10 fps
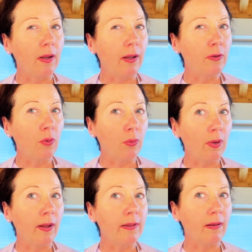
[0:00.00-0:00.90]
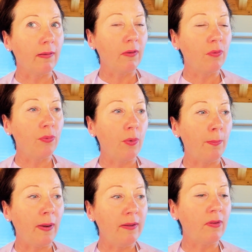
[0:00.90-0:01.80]
I don't like that. It's for
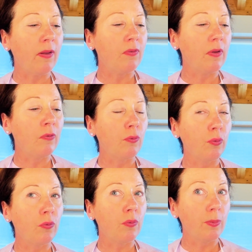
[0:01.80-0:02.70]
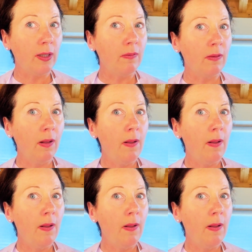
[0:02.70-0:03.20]
my taste, it's too sweet.